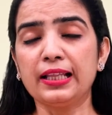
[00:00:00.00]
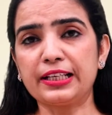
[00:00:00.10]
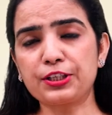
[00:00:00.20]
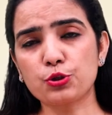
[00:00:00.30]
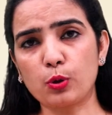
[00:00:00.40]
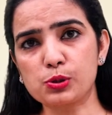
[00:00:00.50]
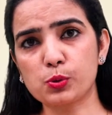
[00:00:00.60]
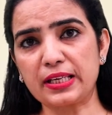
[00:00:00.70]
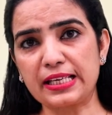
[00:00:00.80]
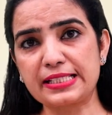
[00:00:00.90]
It is also
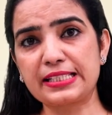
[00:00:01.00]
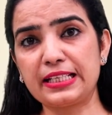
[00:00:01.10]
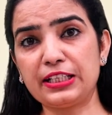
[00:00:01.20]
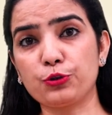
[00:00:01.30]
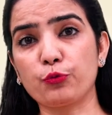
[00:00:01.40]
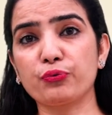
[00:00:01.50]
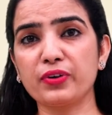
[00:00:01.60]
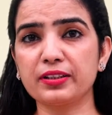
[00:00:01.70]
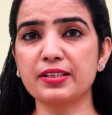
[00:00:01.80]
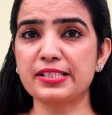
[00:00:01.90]
easy to
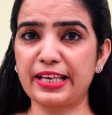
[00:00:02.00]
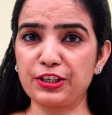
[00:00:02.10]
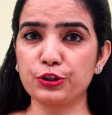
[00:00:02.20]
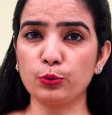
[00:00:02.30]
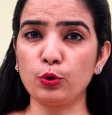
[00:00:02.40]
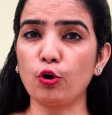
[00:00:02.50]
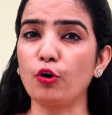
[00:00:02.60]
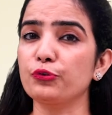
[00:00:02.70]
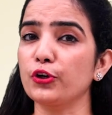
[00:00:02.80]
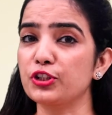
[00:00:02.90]
fit the schedule
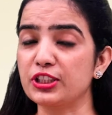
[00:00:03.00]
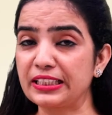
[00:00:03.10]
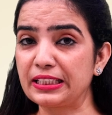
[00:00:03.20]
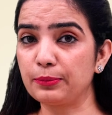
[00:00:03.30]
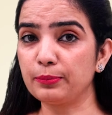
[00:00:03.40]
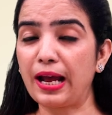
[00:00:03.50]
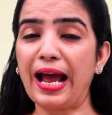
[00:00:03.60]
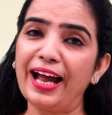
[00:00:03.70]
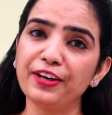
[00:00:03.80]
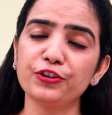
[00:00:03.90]
of your team
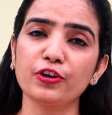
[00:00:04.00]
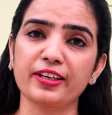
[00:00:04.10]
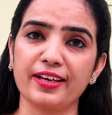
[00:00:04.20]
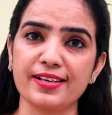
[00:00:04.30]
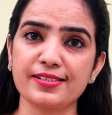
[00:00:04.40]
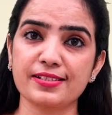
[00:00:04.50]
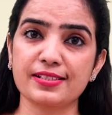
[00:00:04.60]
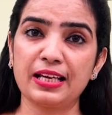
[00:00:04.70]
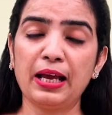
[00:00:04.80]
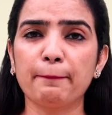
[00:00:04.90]
and your
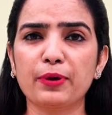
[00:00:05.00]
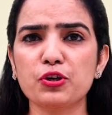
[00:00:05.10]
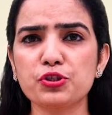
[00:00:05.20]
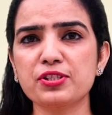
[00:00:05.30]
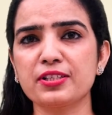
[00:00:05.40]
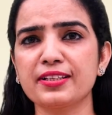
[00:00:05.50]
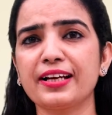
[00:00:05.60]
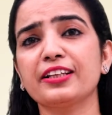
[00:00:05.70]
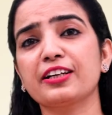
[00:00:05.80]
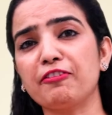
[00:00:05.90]
guests because you're sitting
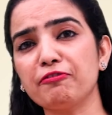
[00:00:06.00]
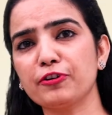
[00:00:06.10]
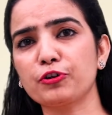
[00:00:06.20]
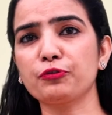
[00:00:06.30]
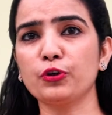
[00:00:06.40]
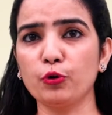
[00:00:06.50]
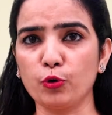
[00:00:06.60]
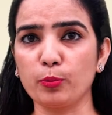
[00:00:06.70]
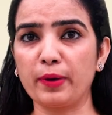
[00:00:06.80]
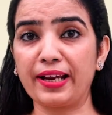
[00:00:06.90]
at the comfort of your
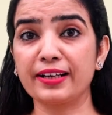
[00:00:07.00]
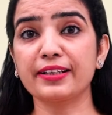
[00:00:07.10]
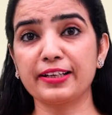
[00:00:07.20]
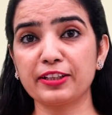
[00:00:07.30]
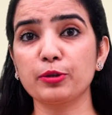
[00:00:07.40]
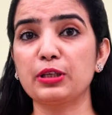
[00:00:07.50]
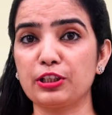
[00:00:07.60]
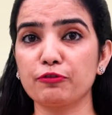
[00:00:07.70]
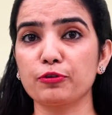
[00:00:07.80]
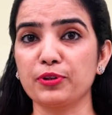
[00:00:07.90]
home and attending the
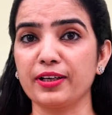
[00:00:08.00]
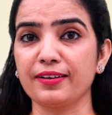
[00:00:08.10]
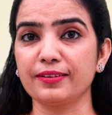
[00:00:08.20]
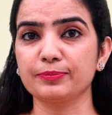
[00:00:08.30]
meeting from there.